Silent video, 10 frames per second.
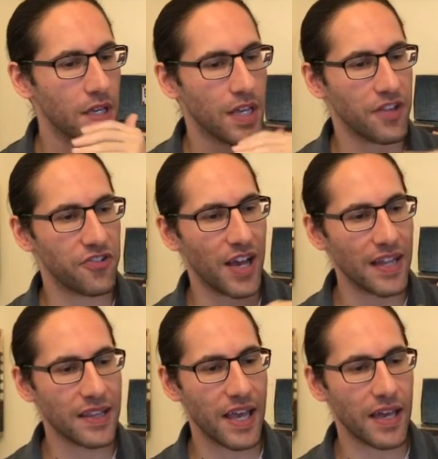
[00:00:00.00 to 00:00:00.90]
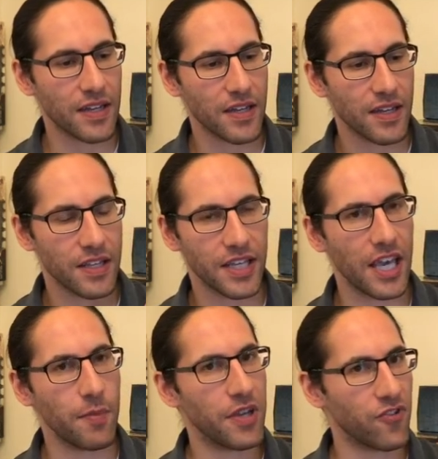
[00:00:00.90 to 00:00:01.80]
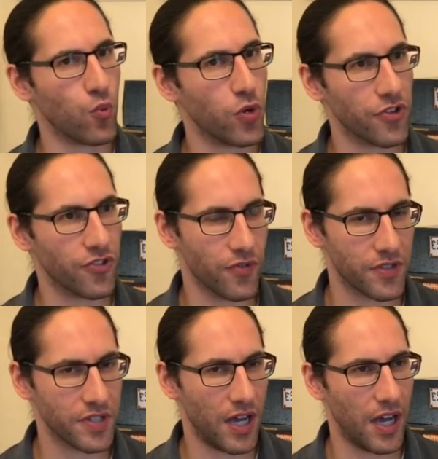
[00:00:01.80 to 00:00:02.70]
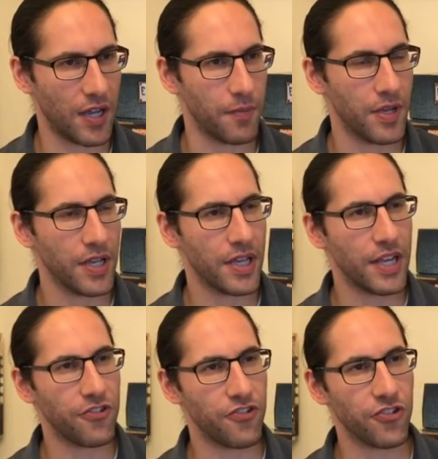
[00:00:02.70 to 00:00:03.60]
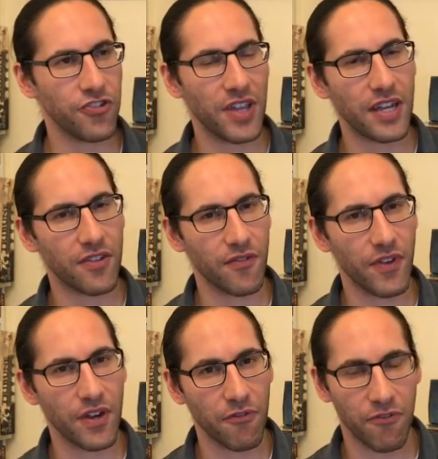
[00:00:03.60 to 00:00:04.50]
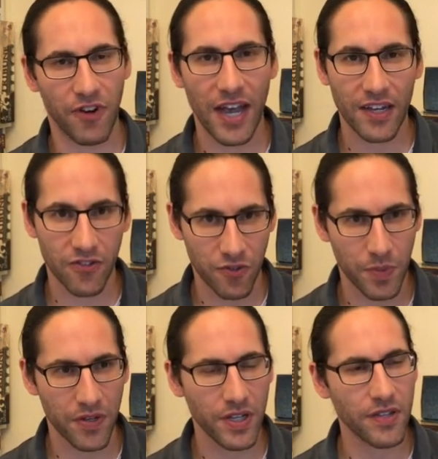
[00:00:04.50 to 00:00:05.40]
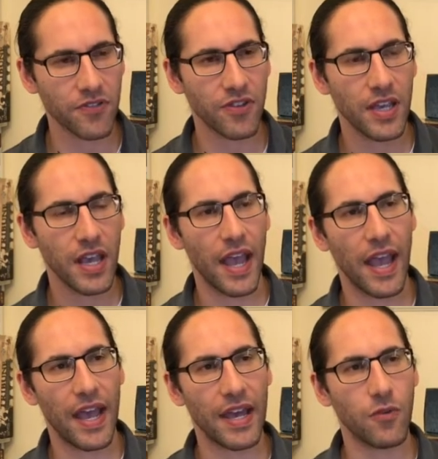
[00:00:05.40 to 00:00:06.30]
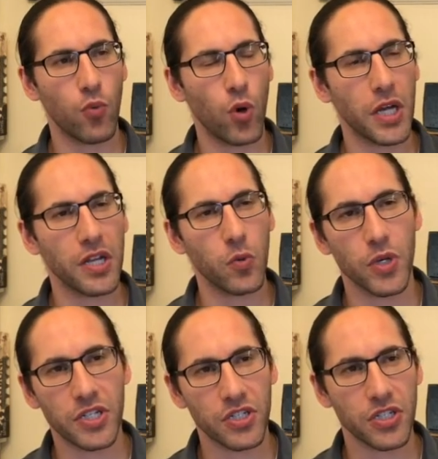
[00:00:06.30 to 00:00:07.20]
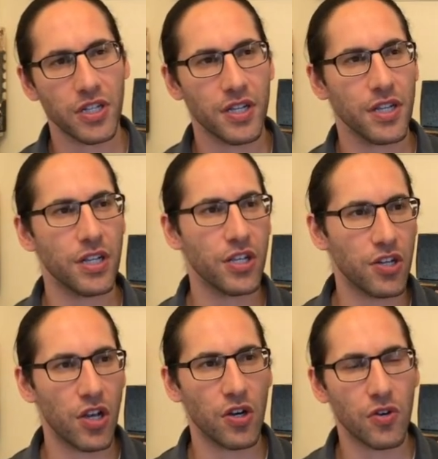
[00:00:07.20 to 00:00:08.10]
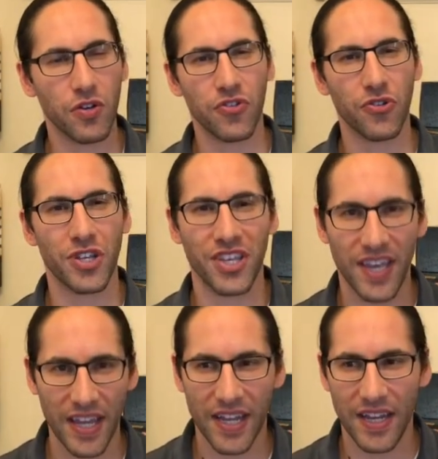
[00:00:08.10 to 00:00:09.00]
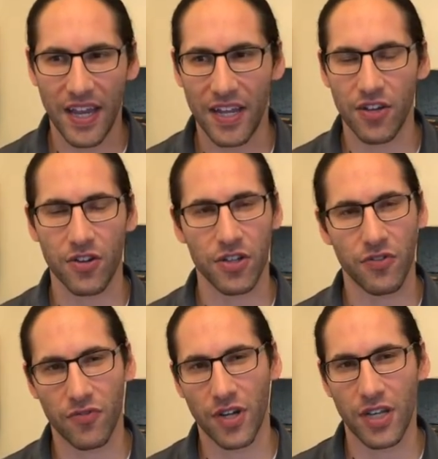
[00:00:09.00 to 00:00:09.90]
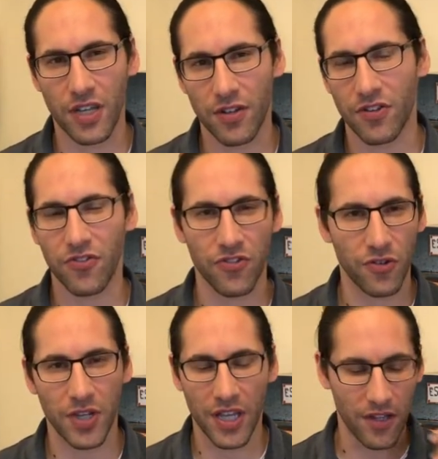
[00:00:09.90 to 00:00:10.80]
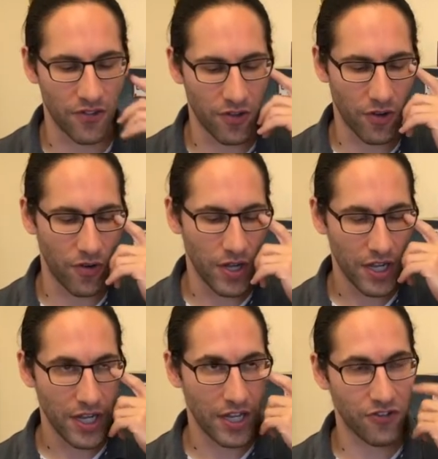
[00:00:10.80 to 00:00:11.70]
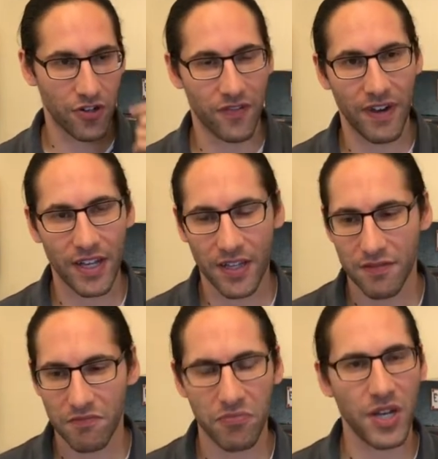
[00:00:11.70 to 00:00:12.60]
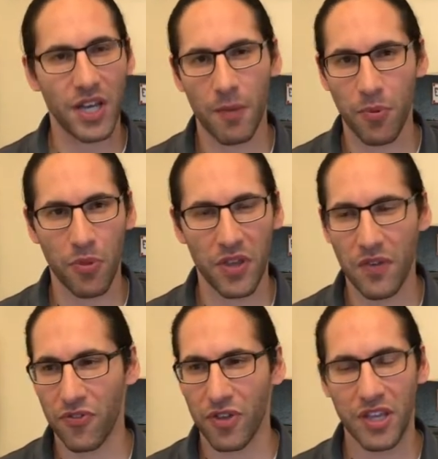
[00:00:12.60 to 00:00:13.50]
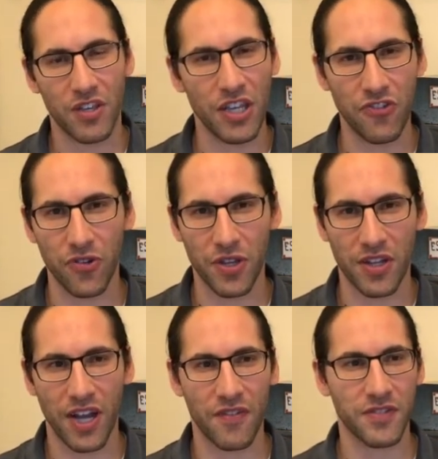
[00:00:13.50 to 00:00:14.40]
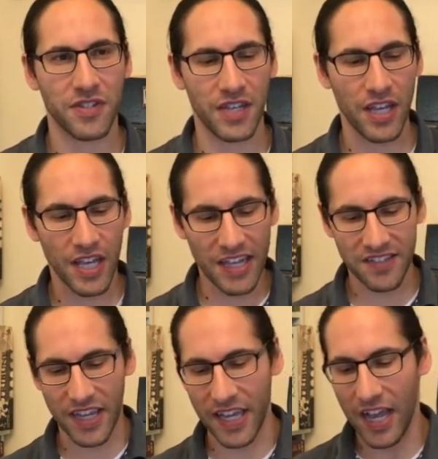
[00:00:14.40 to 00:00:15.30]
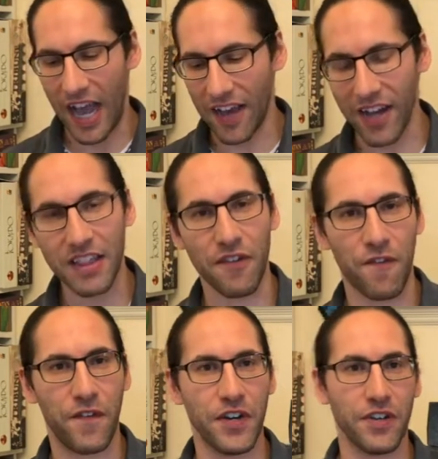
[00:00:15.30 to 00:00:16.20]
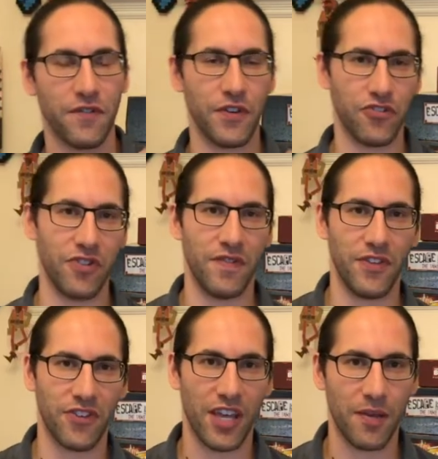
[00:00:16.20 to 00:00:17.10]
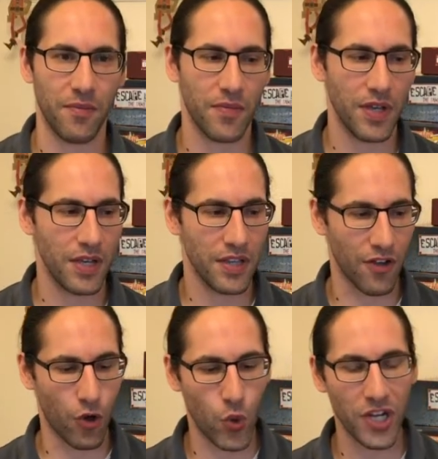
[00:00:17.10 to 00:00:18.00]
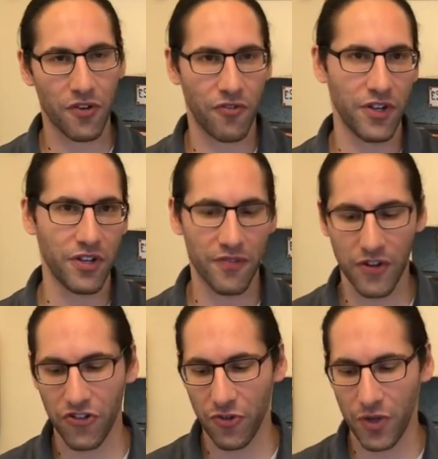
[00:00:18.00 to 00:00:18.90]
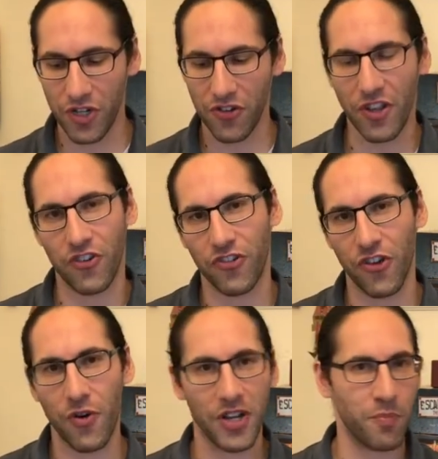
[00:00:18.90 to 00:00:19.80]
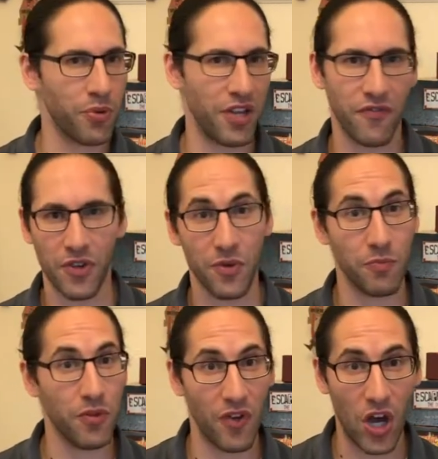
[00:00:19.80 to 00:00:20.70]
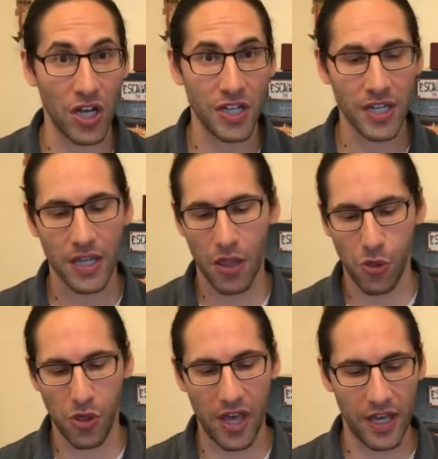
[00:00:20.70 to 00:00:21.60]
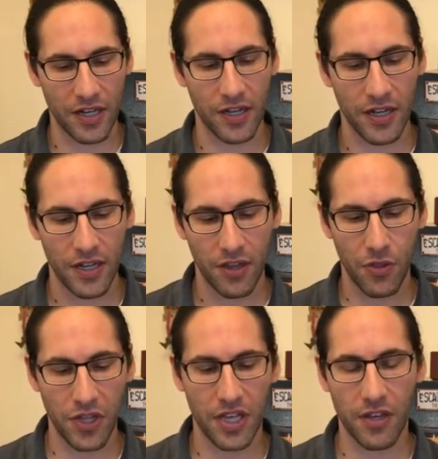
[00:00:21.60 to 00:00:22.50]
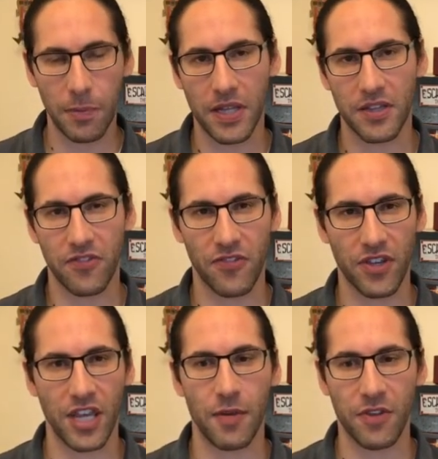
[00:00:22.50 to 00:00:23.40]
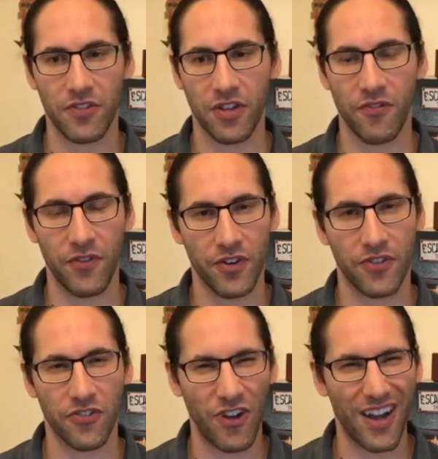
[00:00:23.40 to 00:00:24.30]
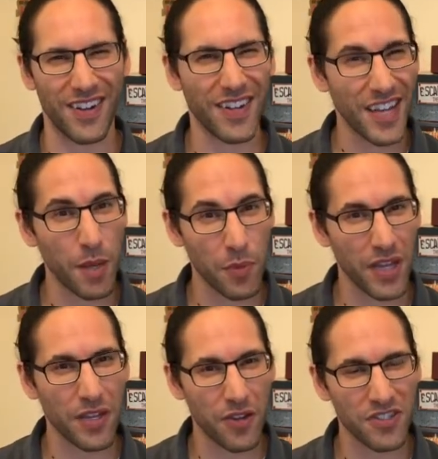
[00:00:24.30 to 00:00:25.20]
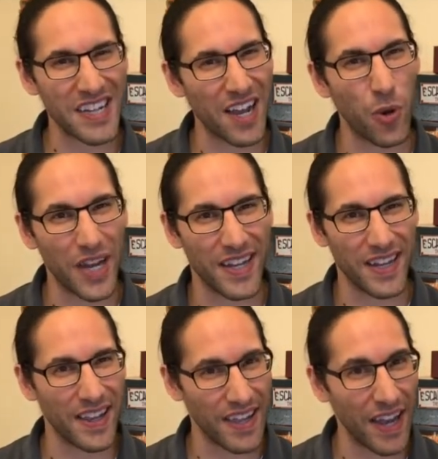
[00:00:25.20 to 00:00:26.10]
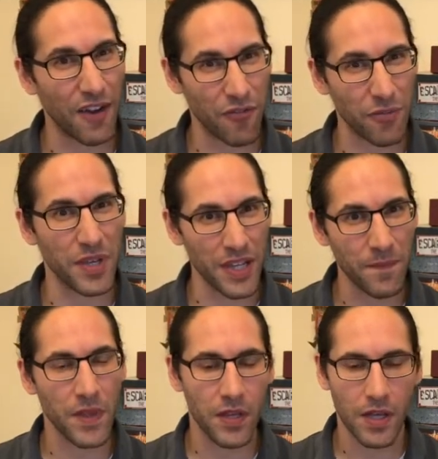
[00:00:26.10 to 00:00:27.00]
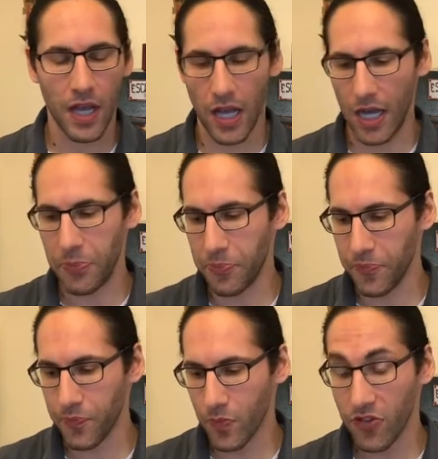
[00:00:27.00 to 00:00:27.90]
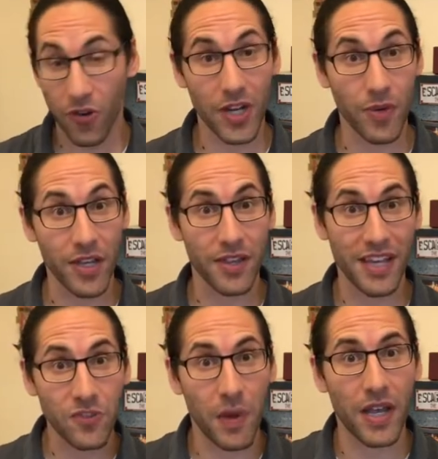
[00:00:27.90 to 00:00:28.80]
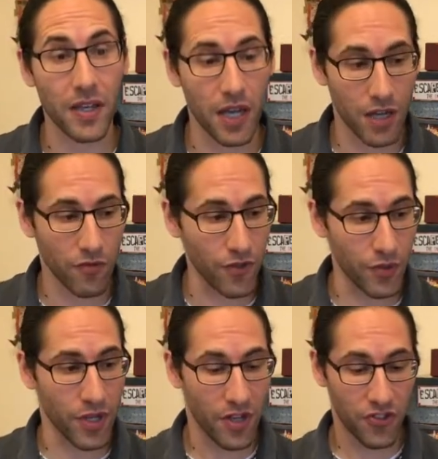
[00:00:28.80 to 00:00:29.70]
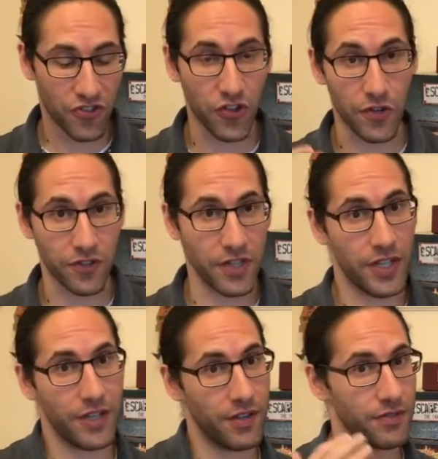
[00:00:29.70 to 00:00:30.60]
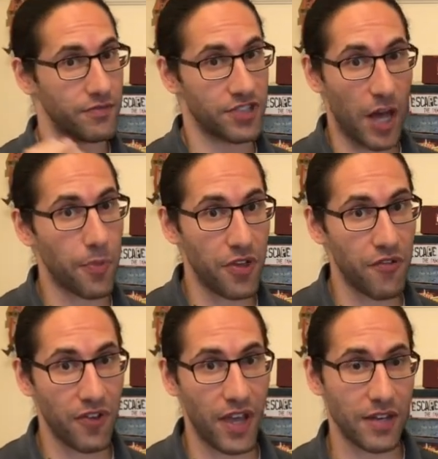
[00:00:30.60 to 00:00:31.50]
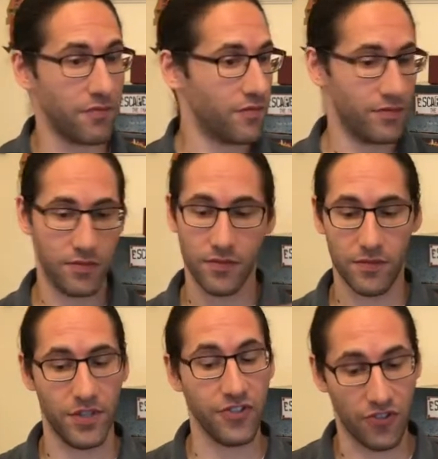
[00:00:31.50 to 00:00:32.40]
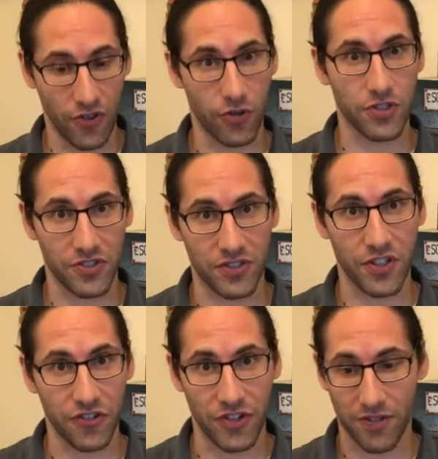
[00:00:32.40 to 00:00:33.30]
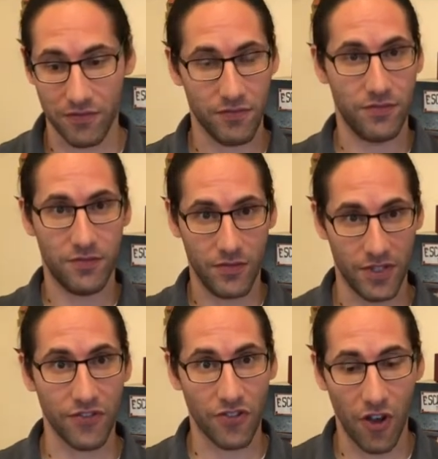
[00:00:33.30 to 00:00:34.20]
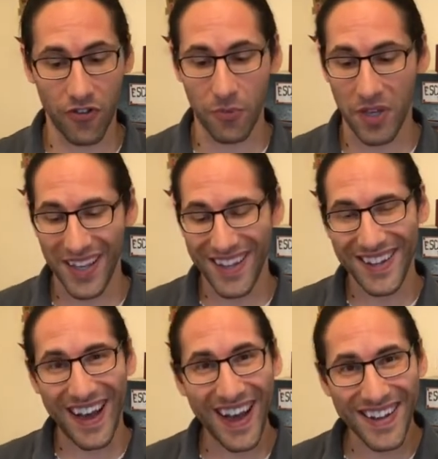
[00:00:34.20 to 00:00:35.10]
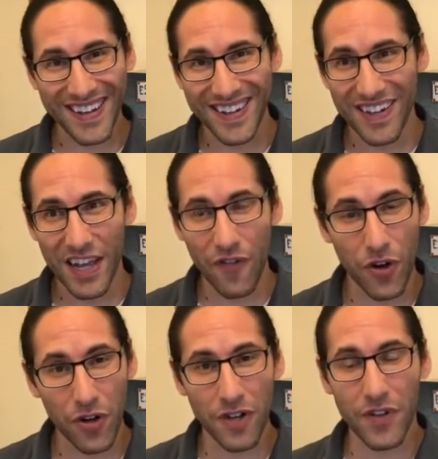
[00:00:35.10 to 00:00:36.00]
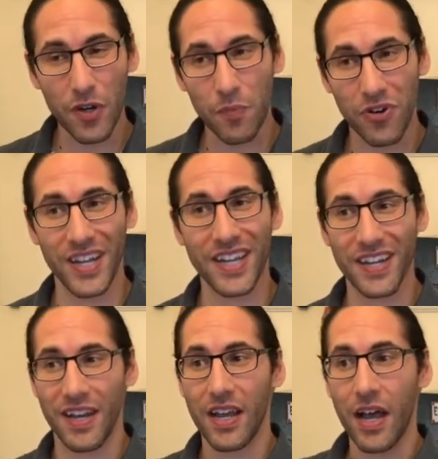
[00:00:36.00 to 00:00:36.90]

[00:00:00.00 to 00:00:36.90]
It's not that the game gets worse over time. It's just that it's a very flat experience, and one in which, you know, you sort of get it, and you're running, you're just doing it, and so it's sort of like, play a couple Thieves, enjoy the novelty. It's like, I like the filler version of this game. The quicker filler version where you just like show it, play a few, and move on, than thinking about this as a game that's going to fill a slot on a game night. You know, it's not quite there for me. So anyway, that's my review. Certainly, Stop Thief fan, this is a gorgeous addition. This is awesome. Not ever heard of it or played it.